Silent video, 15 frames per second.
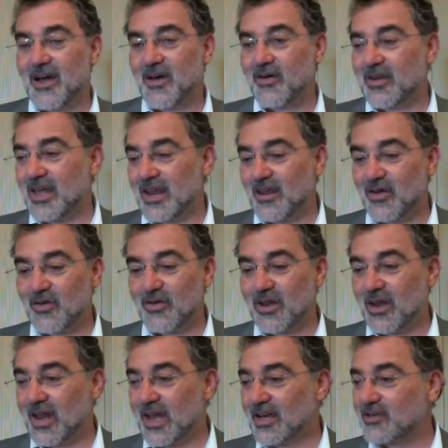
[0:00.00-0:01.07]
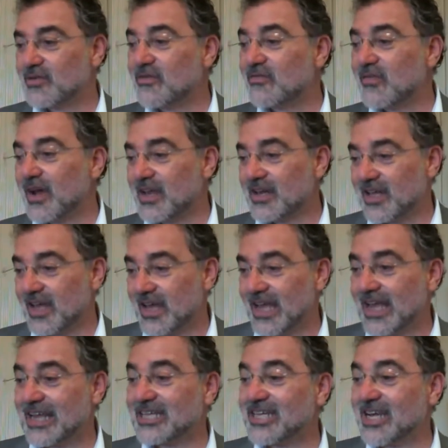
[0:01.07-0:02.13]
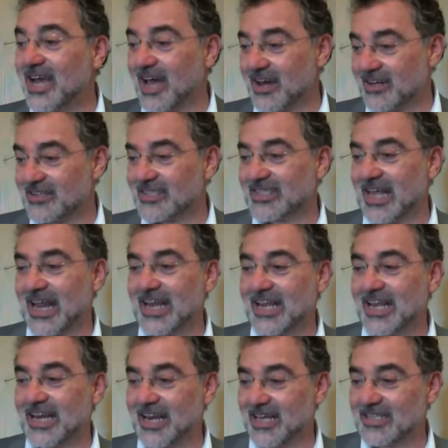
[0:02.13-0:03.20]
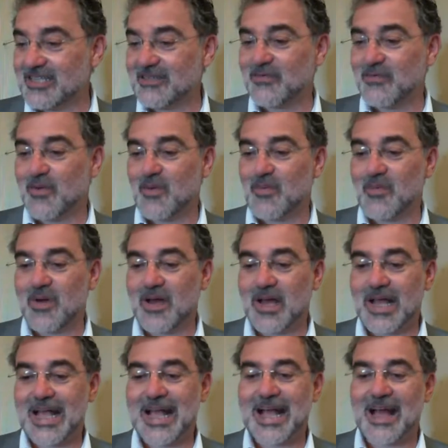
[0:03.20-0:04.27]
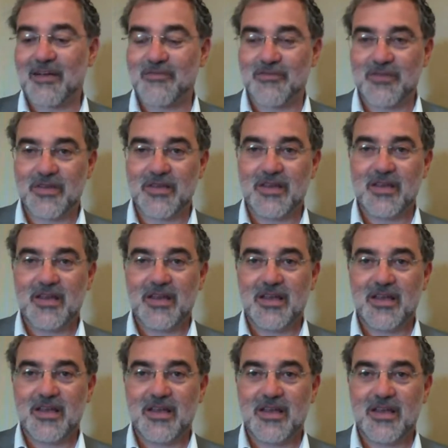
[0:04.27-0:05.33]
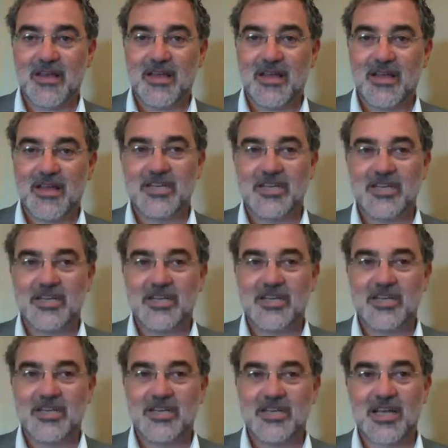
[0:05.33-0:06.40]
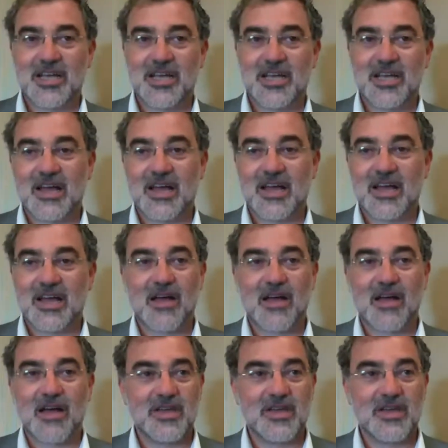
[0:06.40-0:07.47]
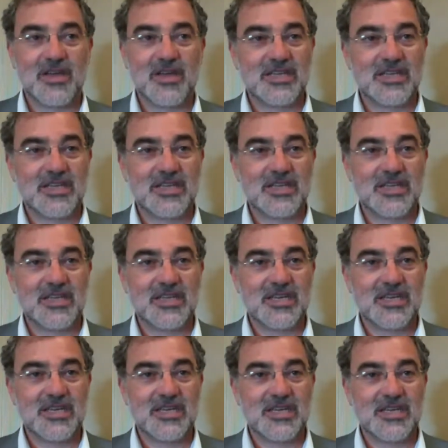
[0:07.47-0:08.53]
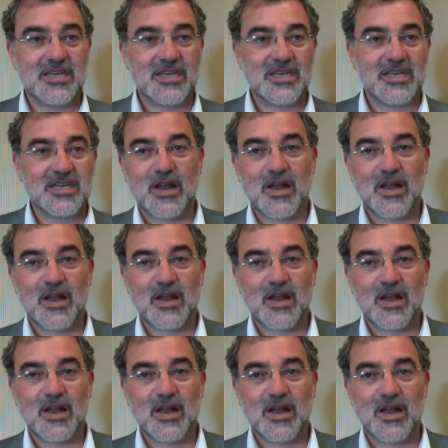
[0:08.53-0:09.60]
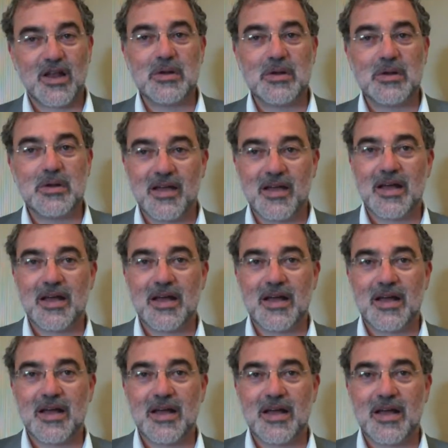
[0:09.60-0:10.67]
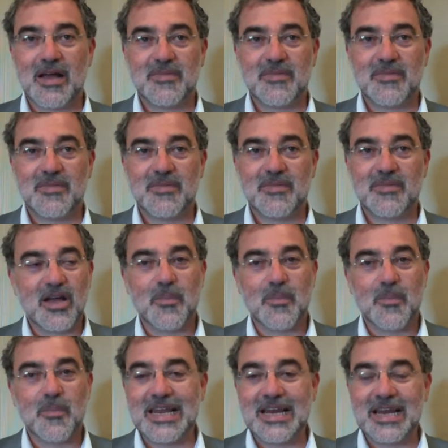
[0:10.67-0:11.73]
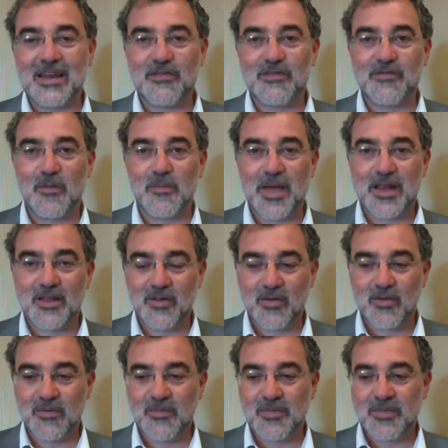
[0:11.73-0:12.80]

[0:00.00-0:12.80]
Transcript: On that note, I'd like to invite Edgar Salinas from CAFI. Edgar, CAFI is the Latin American Development Bank, Andina de Fomento.